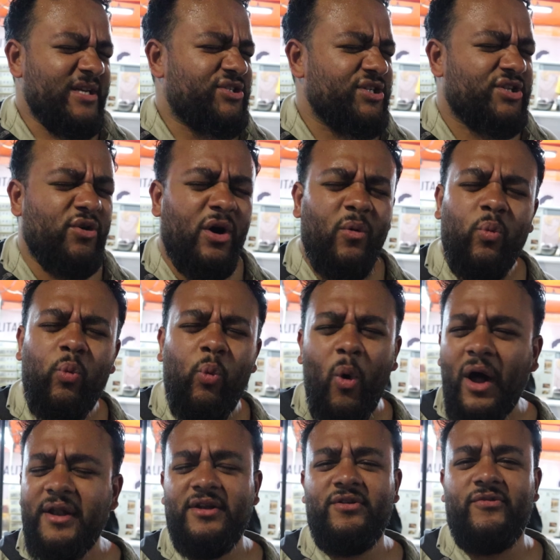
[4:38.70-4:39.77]
it's just got a
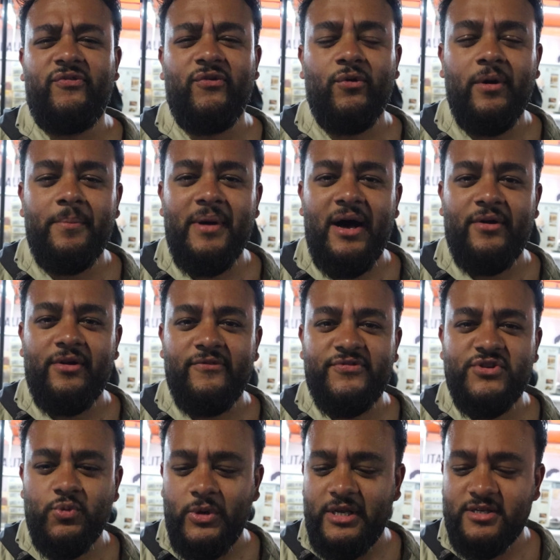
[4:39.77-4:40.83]
wonderful amount of
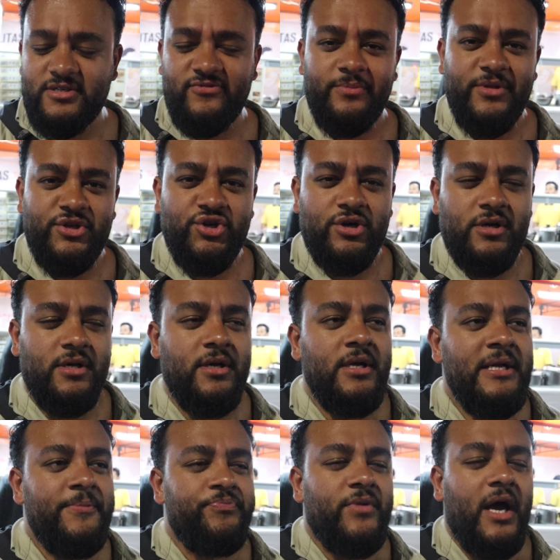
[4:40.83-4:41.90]
sweetness from the chocolate,
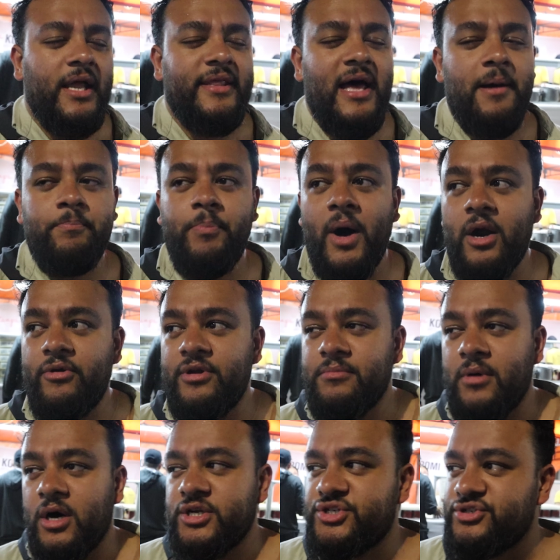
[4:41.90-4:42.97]
and that butter and
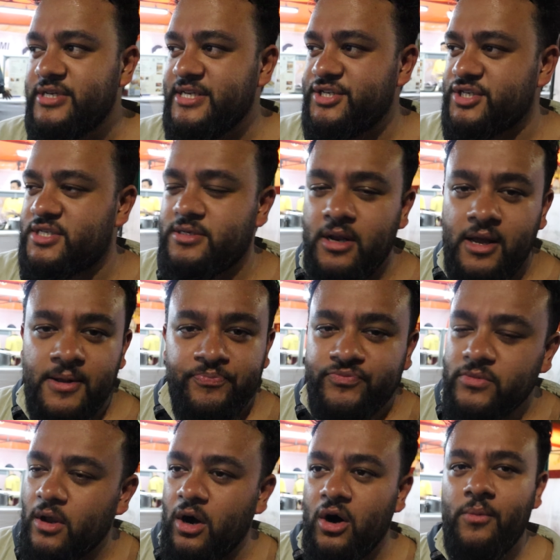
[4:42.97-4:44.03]
margarine just,
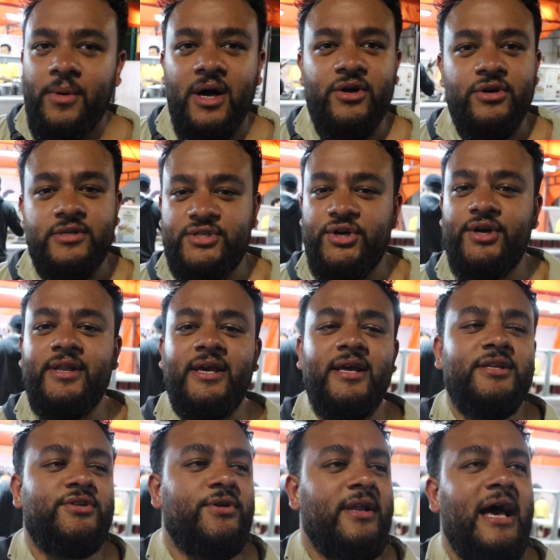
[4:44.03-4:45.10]
oh my god, turn it into an